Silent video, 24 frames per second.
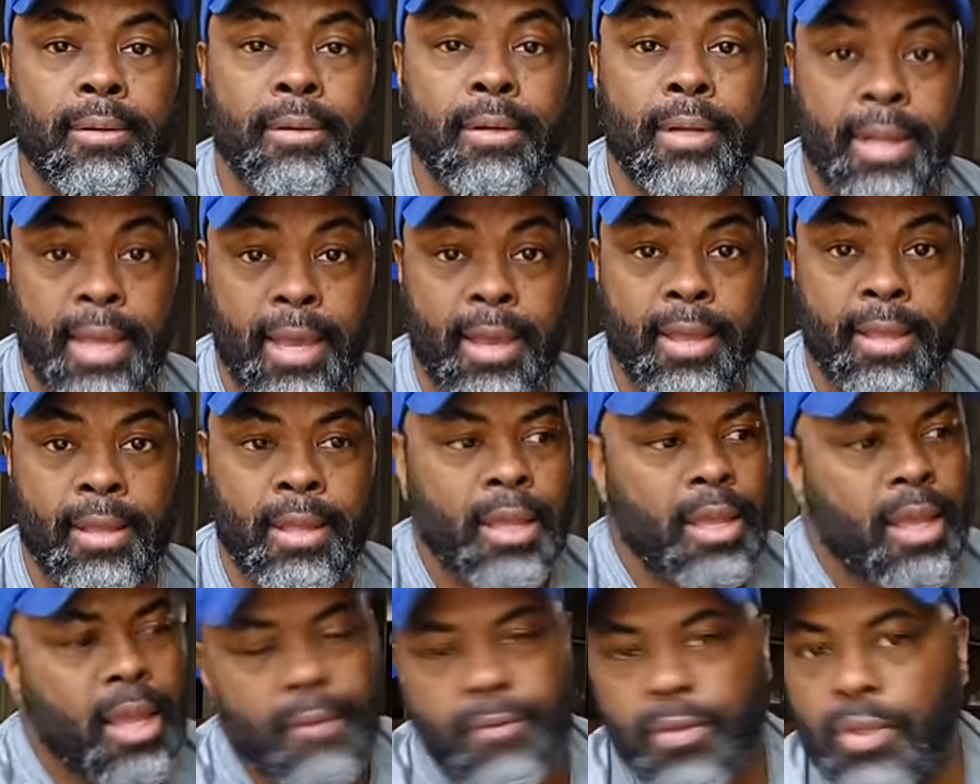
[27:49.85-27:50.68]
Okay.
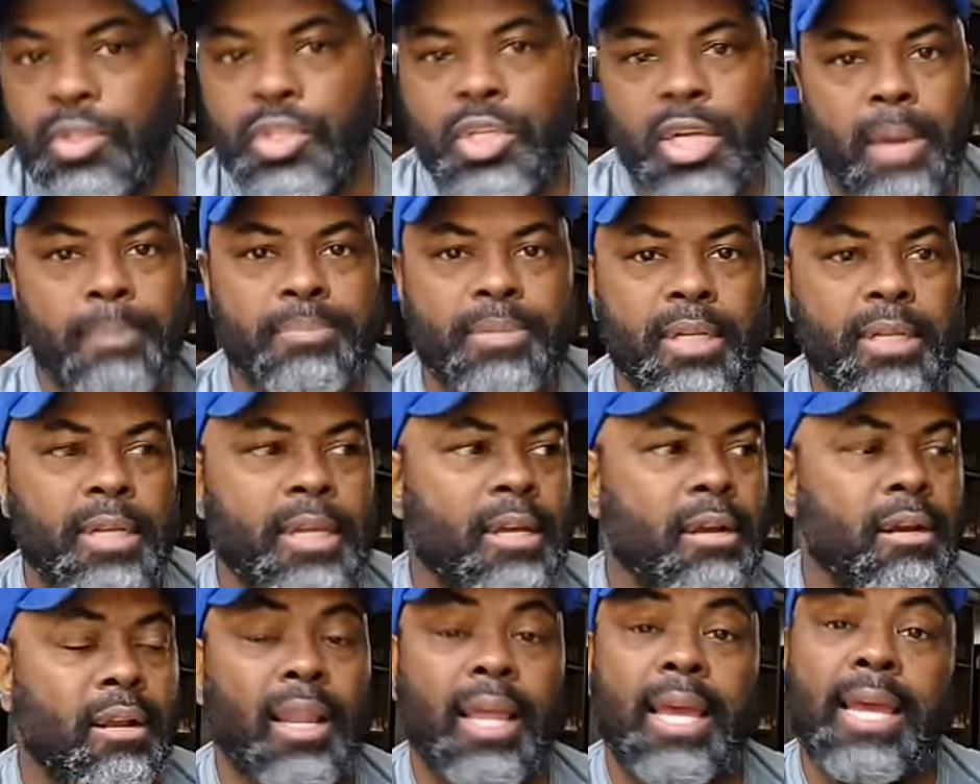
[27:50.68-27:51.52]
If you jumped in
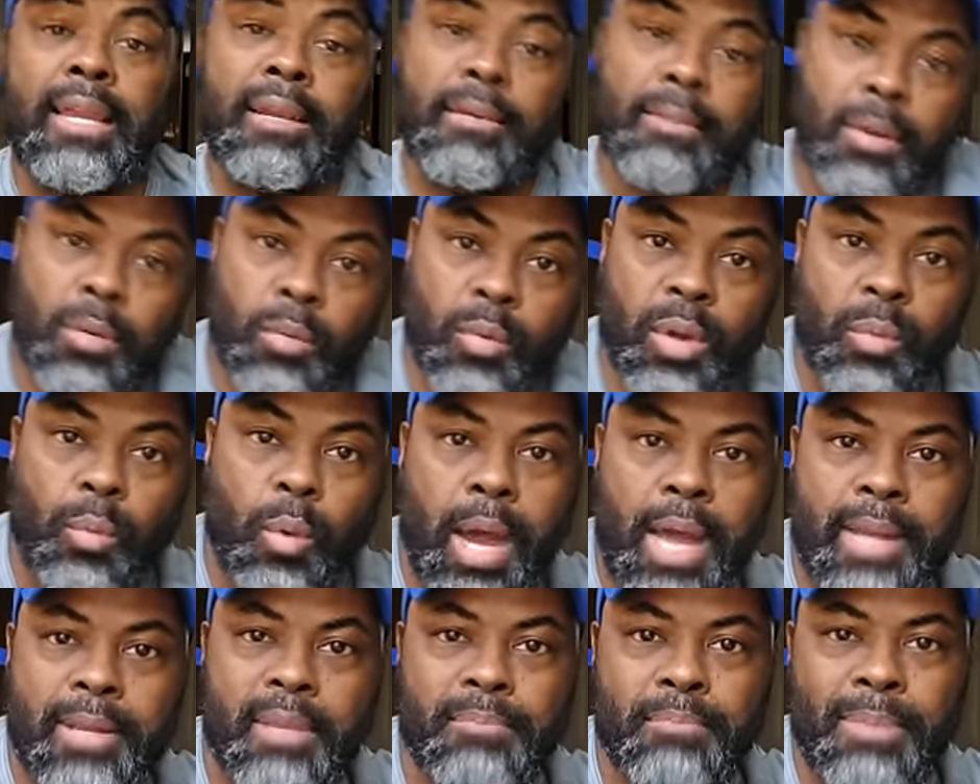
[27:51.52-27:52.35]
here late,
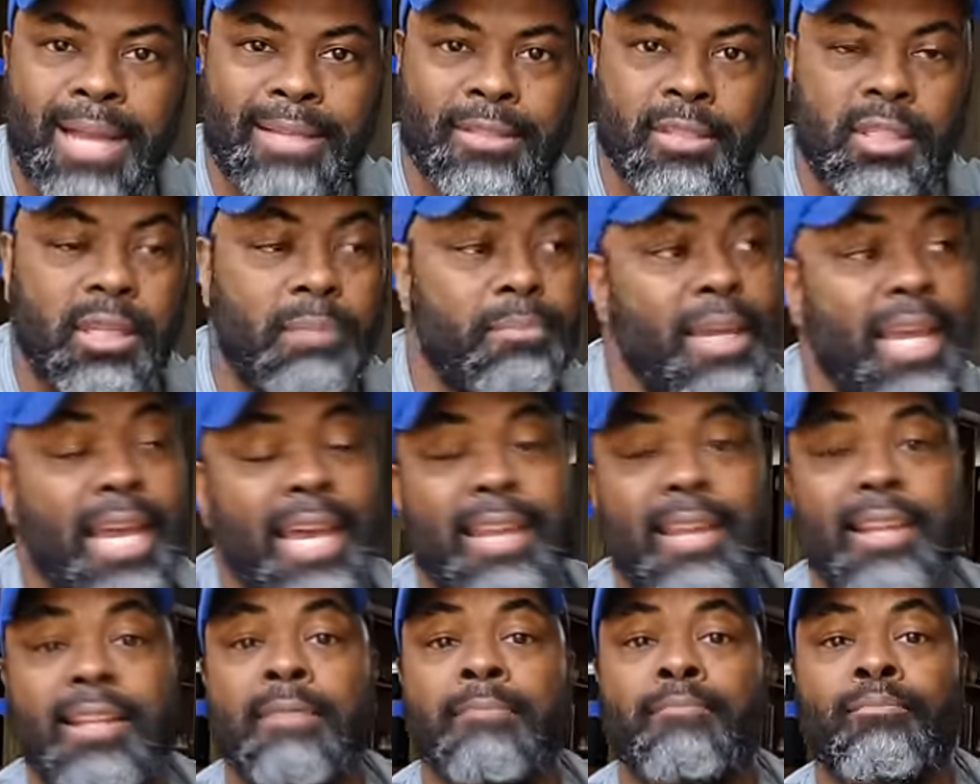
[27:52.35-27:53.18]
rewind it back to the
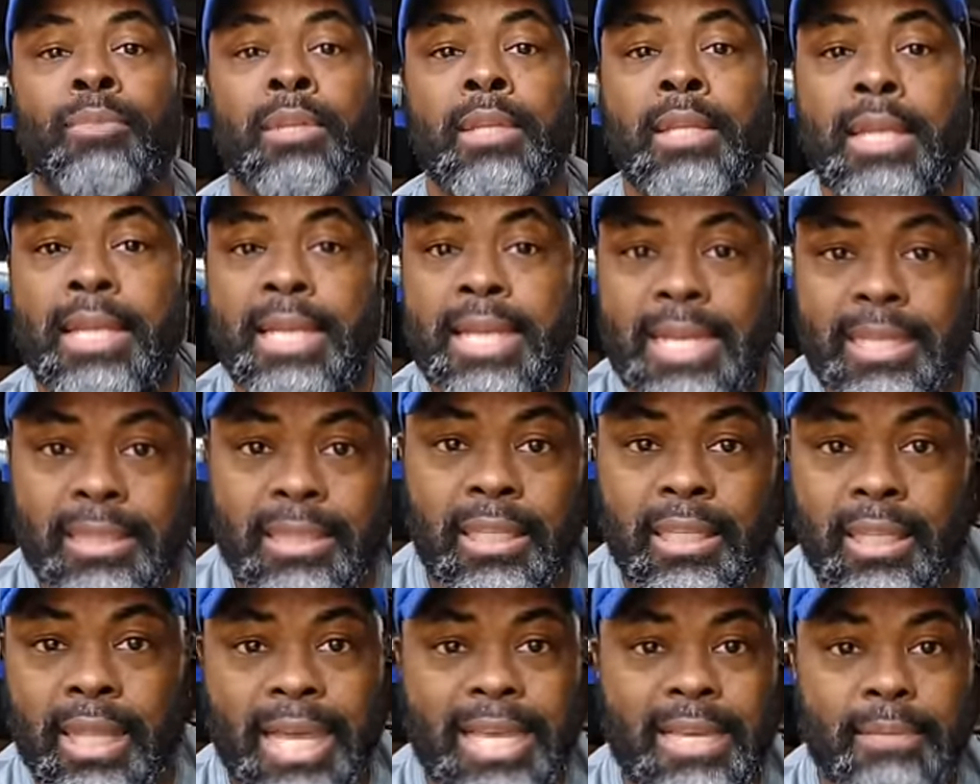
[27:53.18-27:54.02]
beginning, hit the
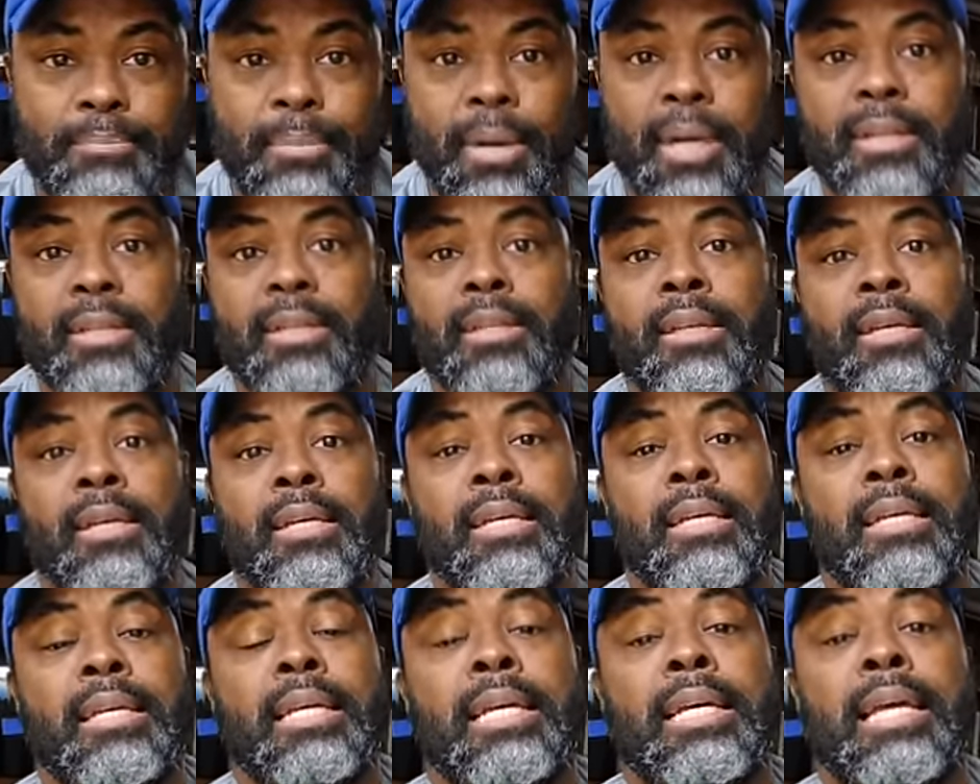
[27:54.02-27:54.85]
like button.
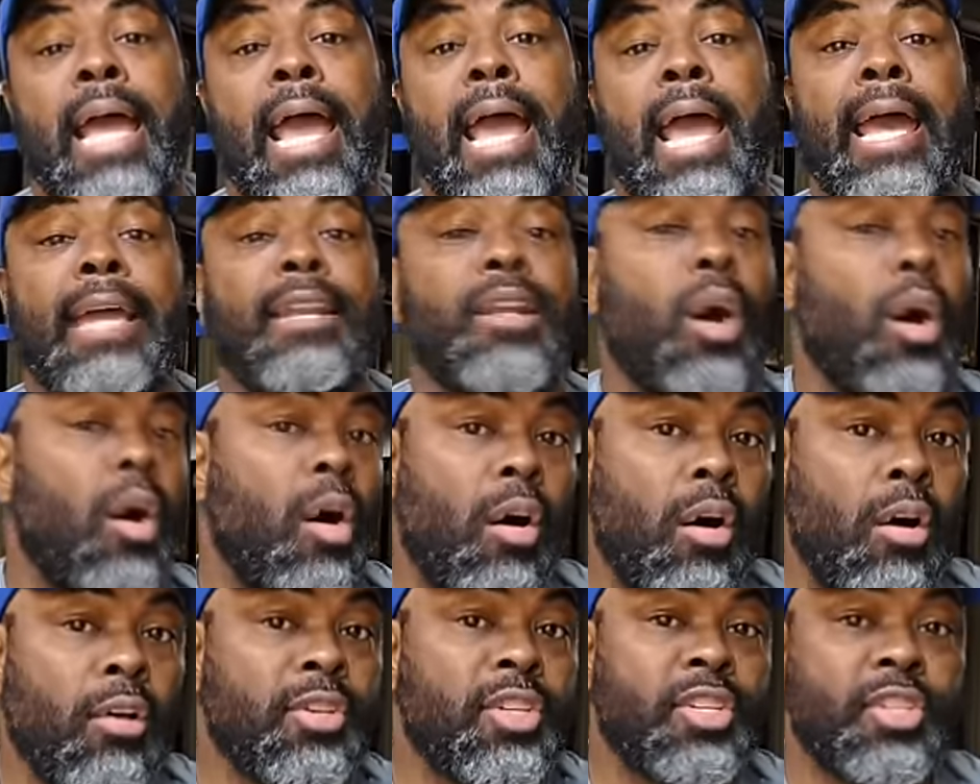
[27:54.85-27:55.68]
And
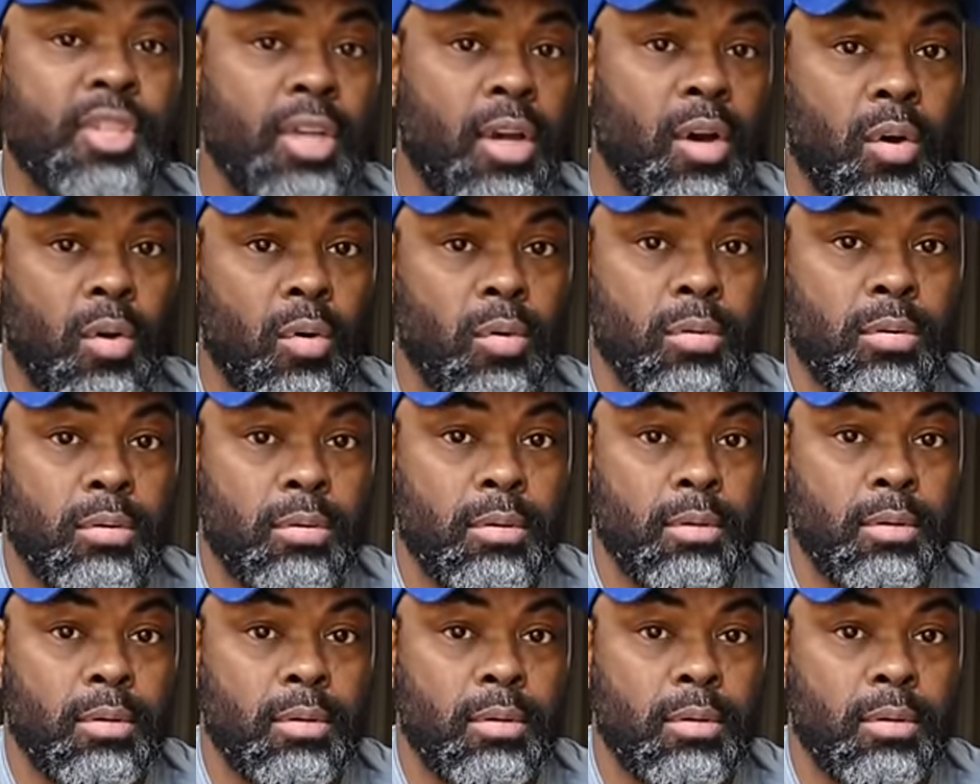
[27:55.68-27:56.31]
also,